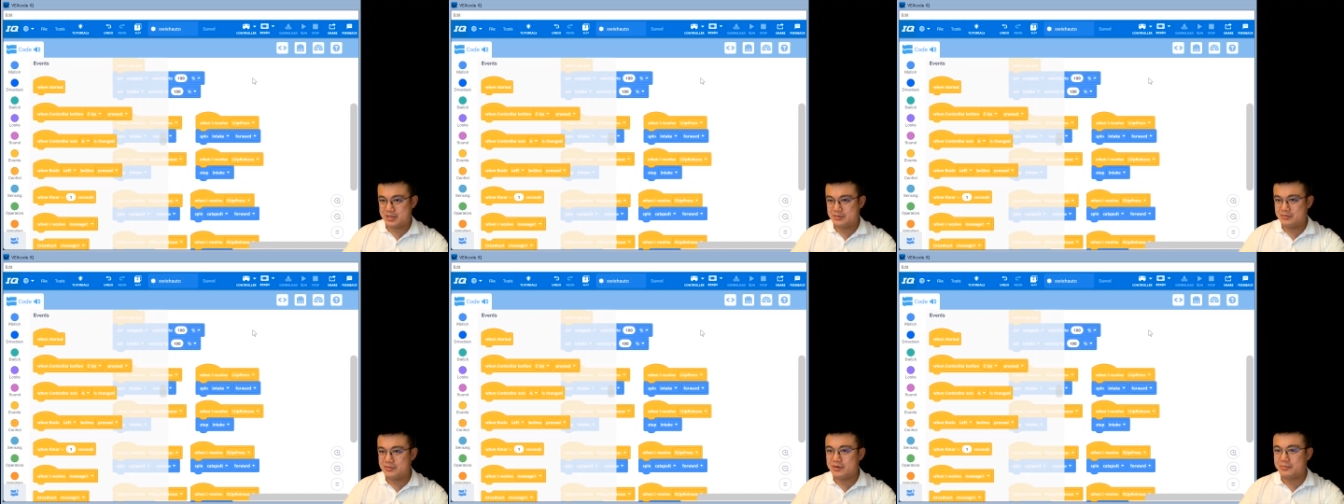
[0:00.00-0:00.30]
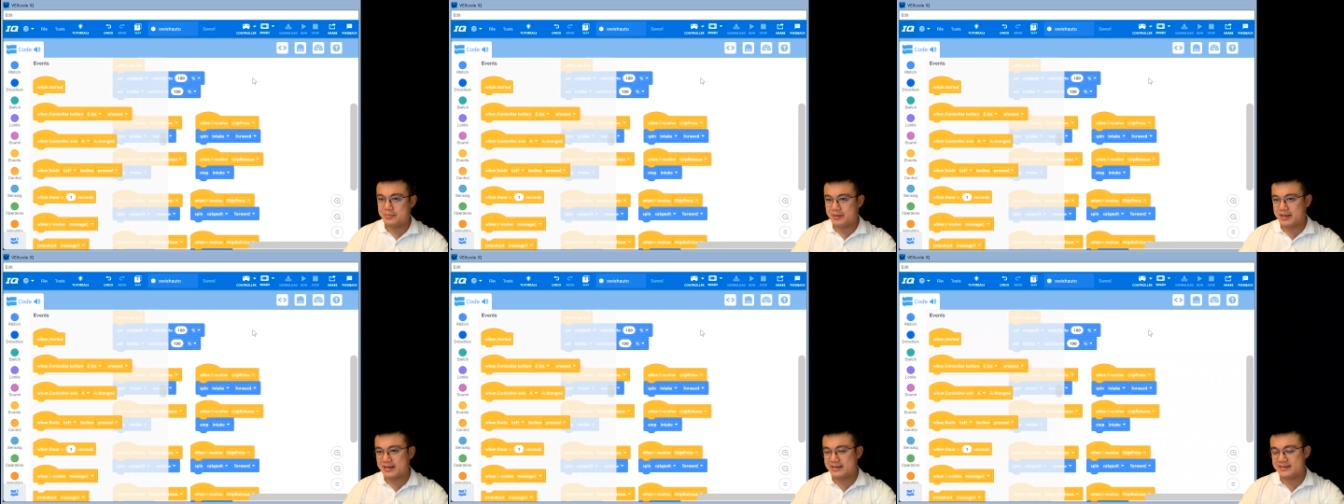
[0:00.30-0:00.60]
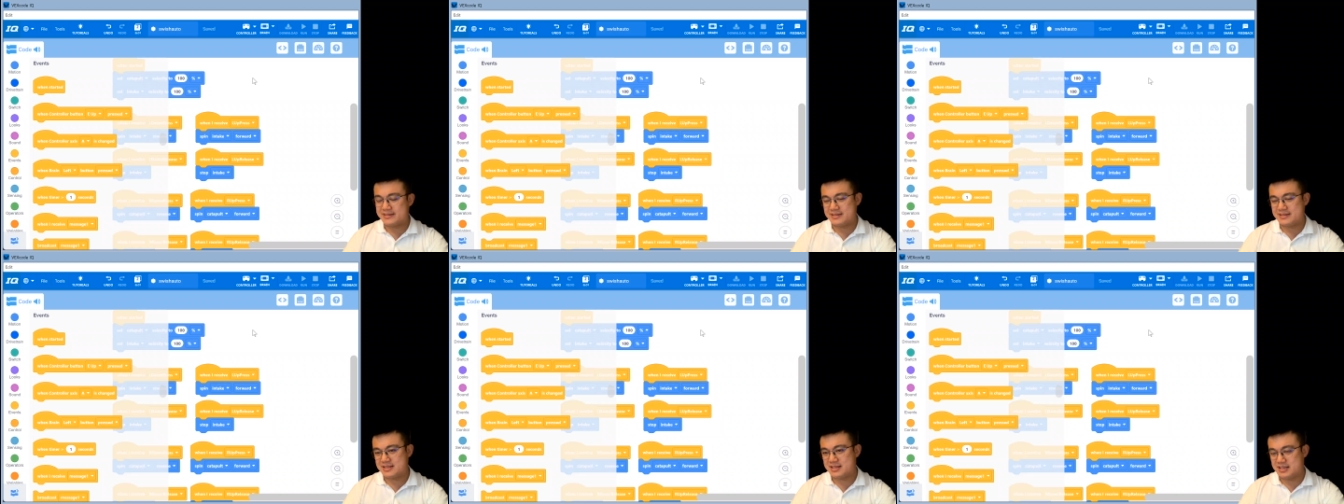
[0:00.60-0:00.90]

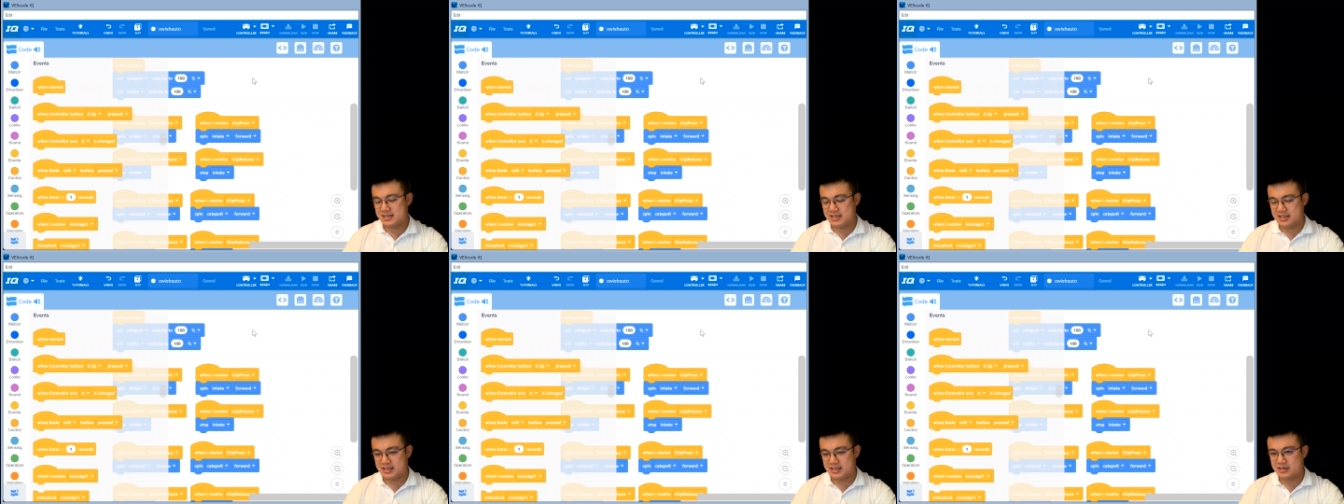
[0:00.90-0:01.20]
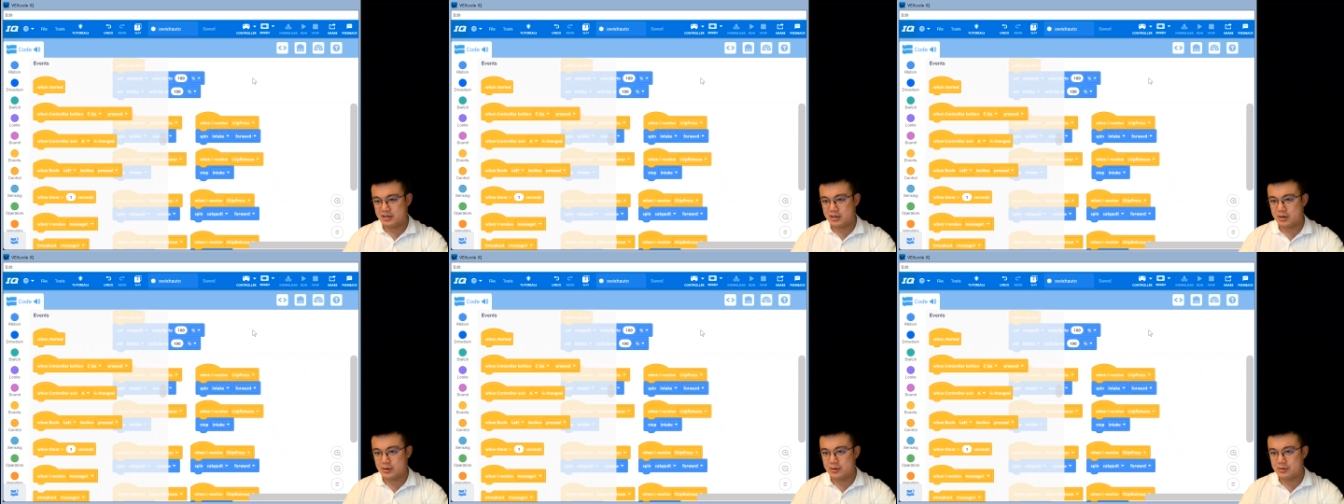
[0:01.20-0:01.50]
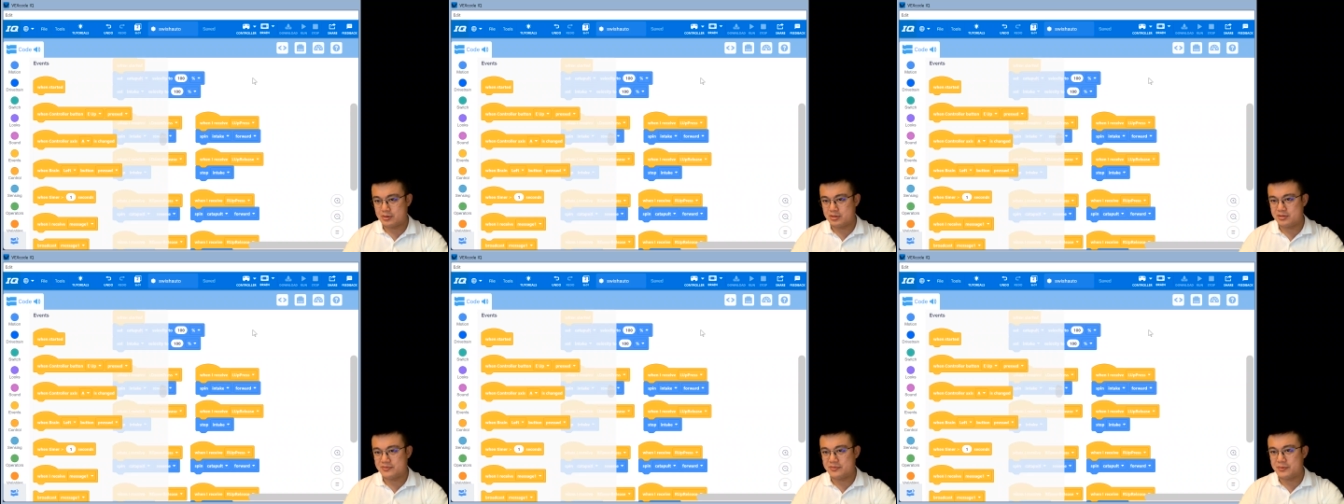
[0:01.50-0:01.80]
replace the
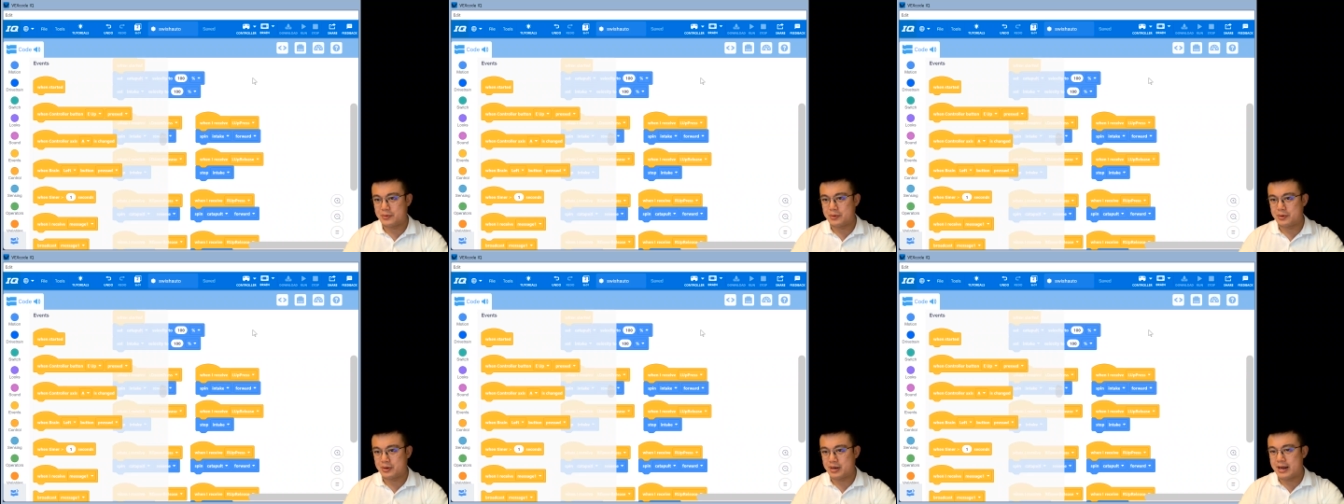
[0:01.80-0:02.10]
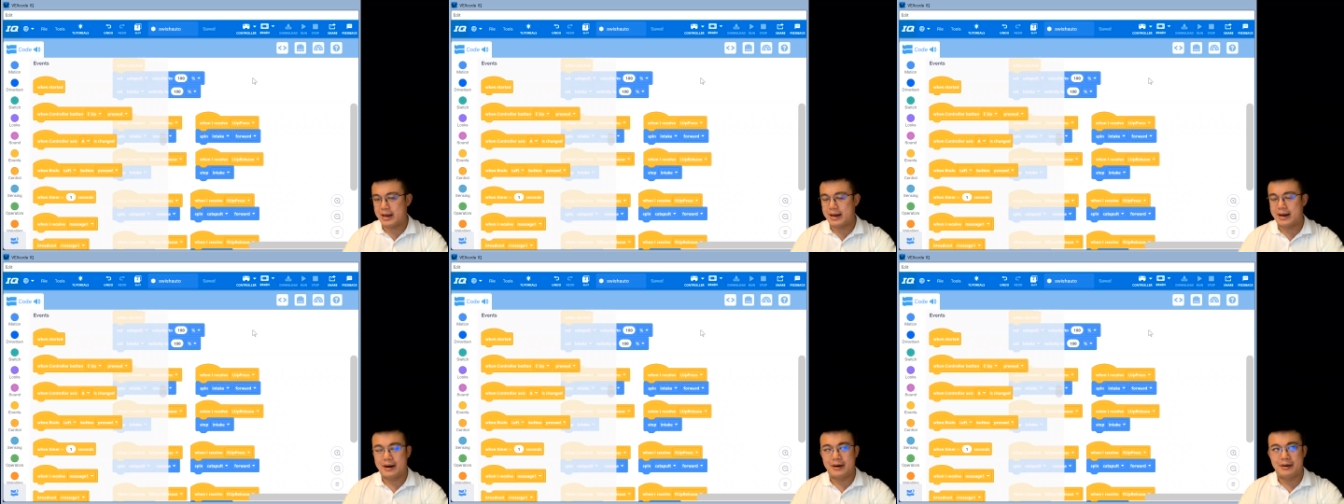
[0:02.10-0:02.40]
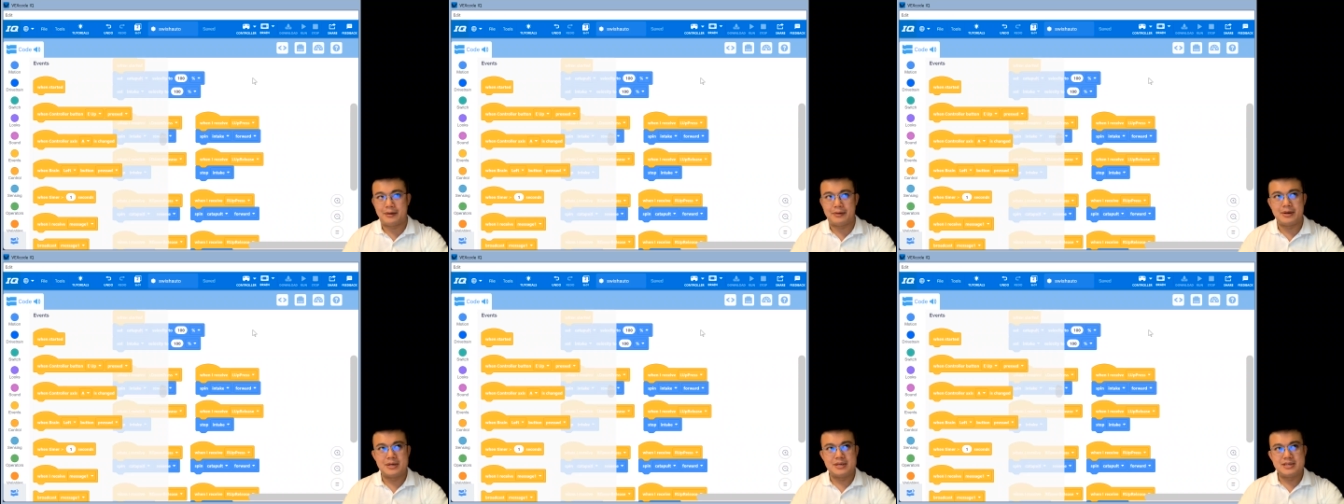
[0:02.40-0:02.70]
code for
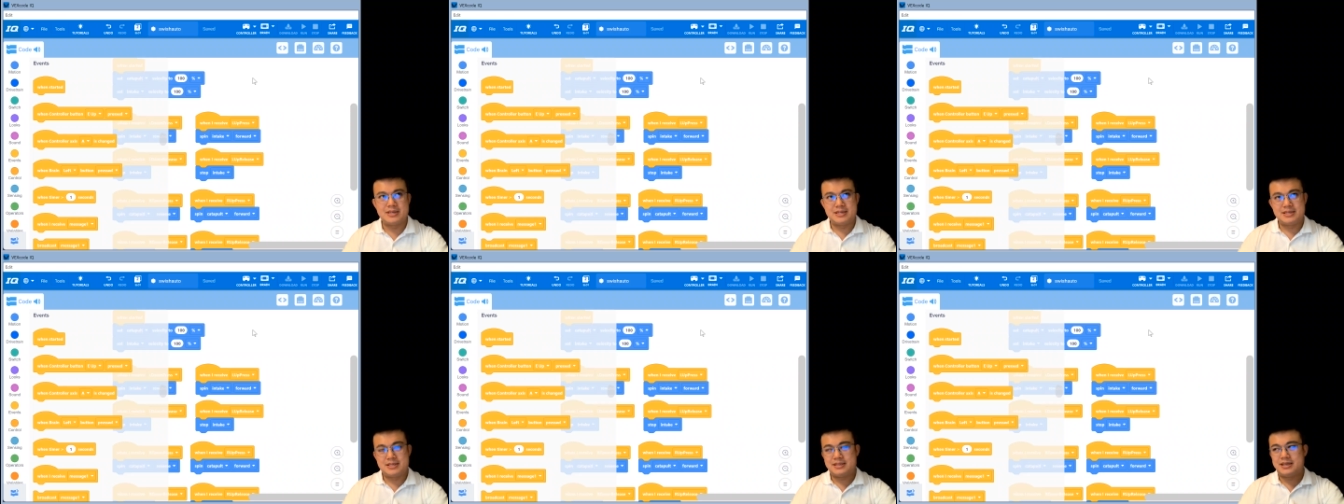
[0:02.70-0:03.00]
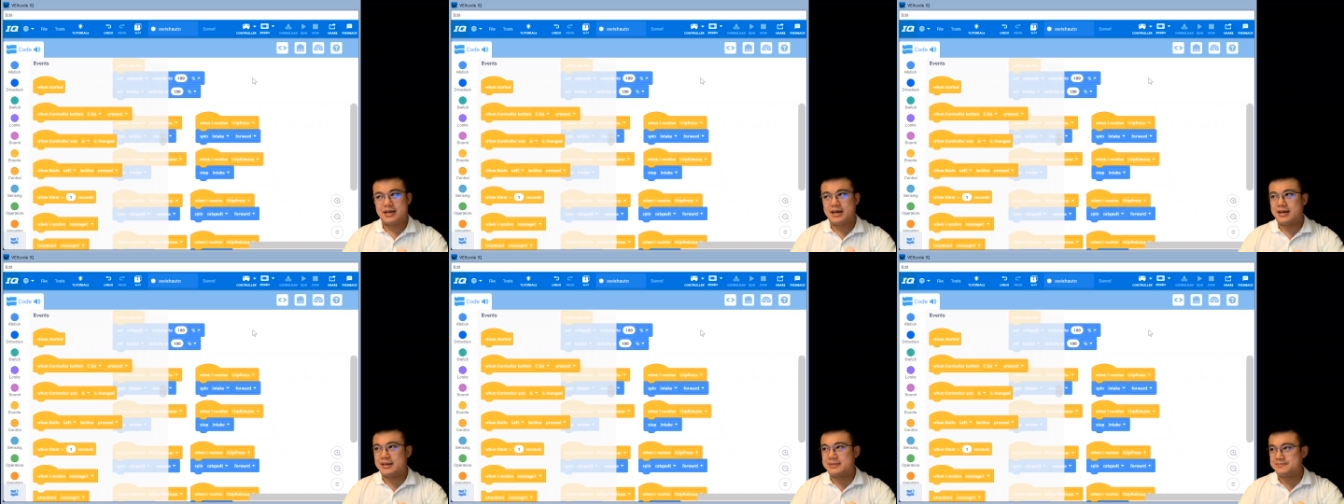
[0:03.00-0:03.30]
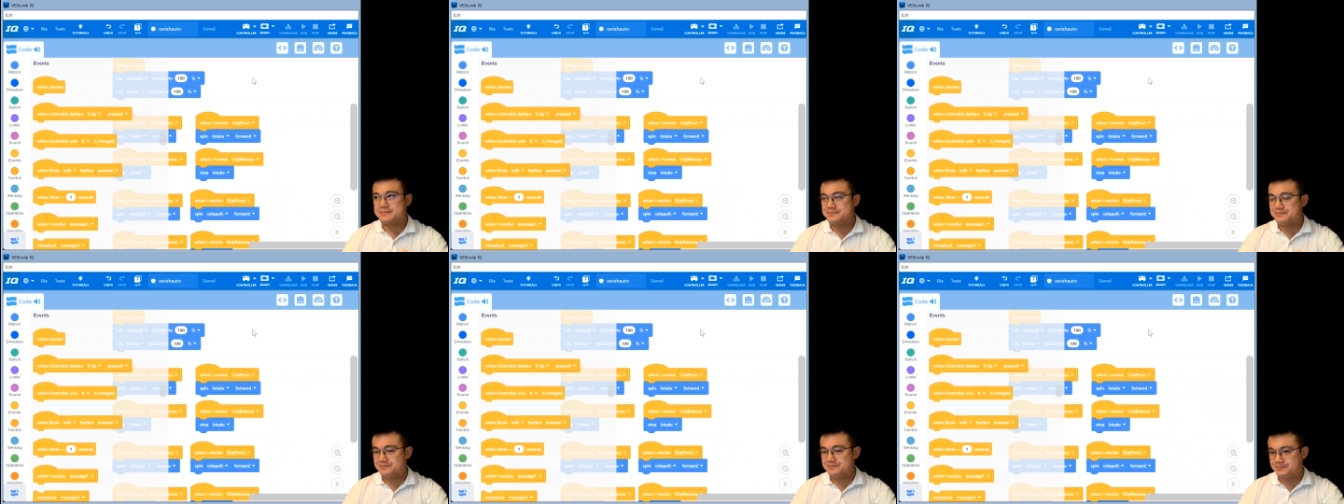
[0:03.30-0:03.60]
our
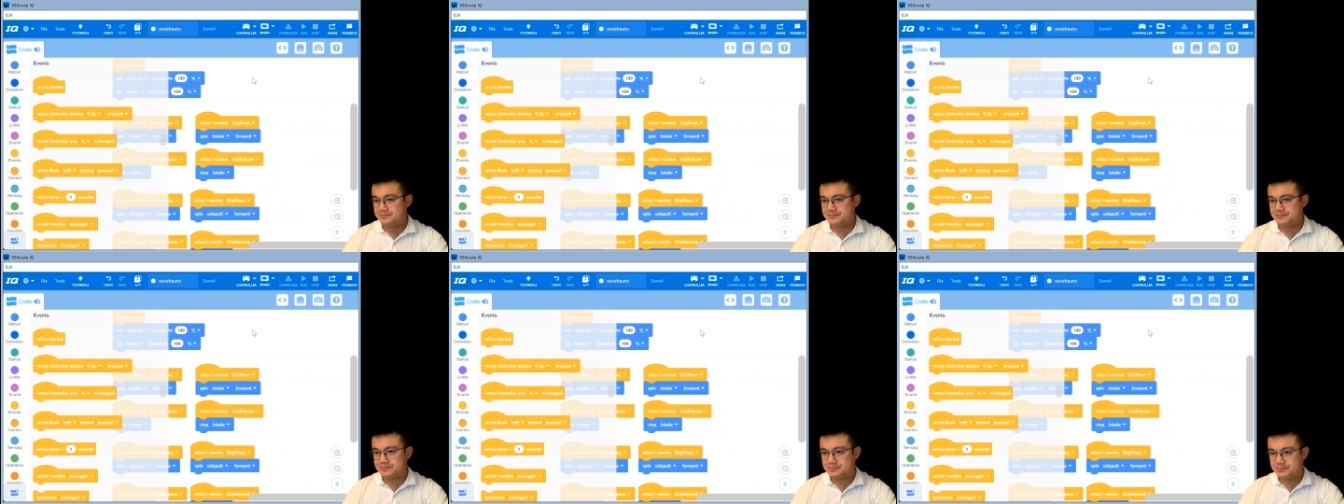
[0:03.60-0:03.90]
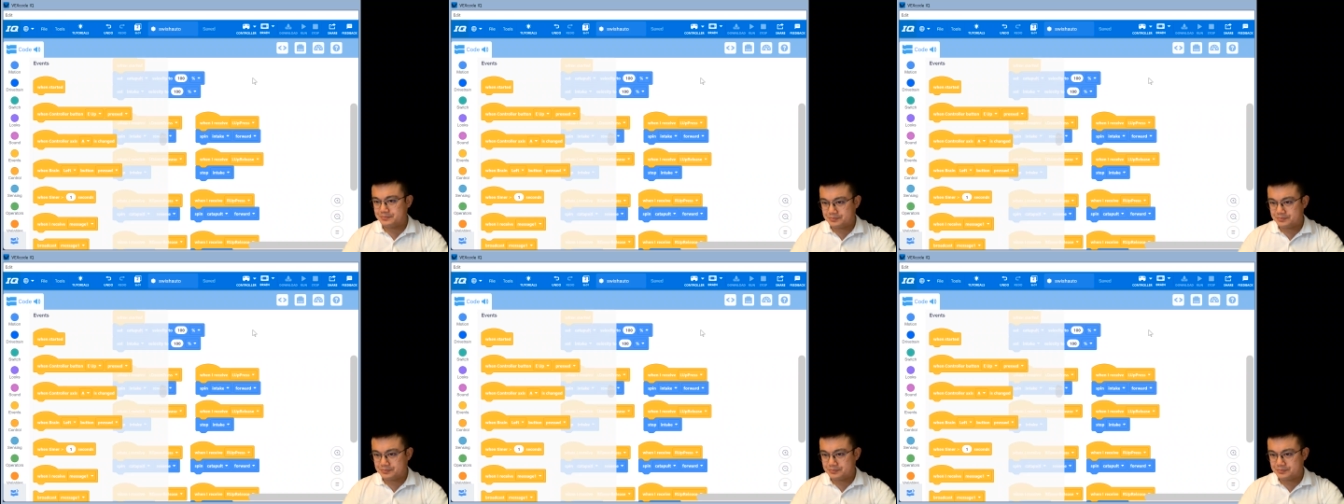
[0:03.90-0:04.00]
um,